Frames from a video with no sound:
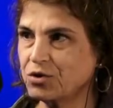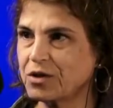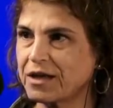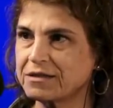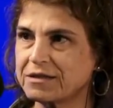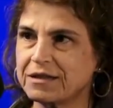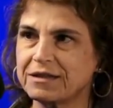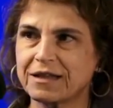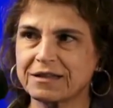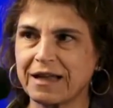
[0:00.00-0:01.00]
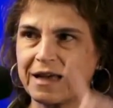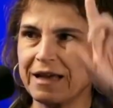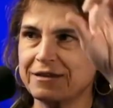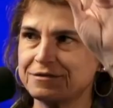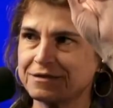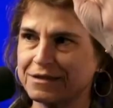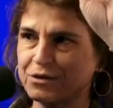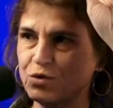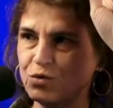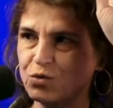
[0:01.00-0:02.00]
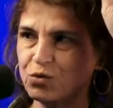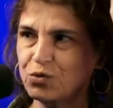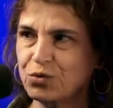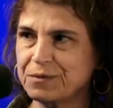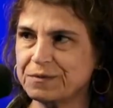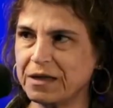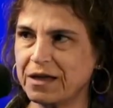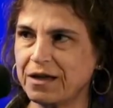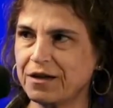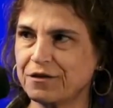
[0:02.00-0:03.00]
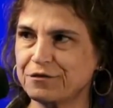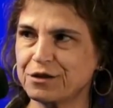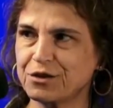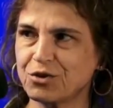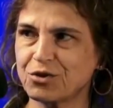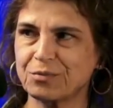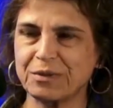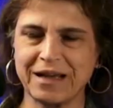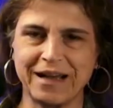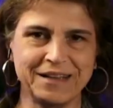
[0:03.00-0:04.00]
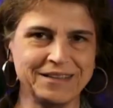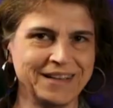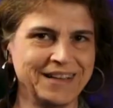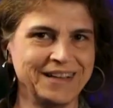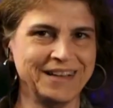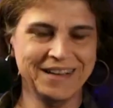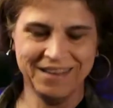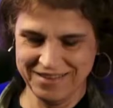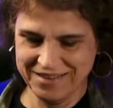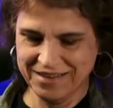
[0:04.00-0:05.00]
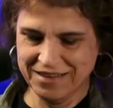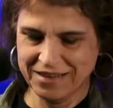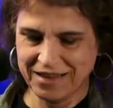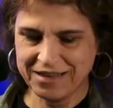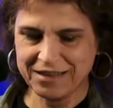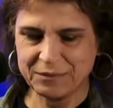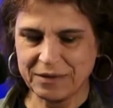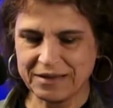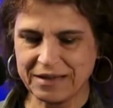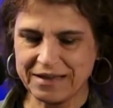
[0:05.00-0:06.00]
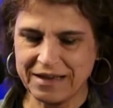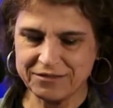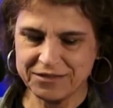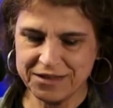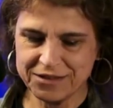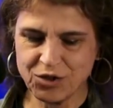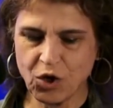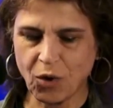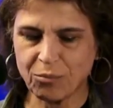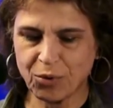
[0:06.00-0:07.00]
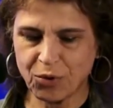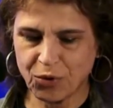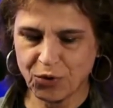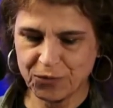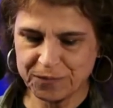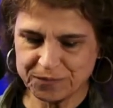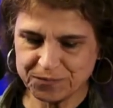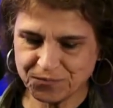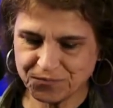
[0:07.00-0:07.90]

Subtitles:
you can see that I have a new figure behind. I have this gobo.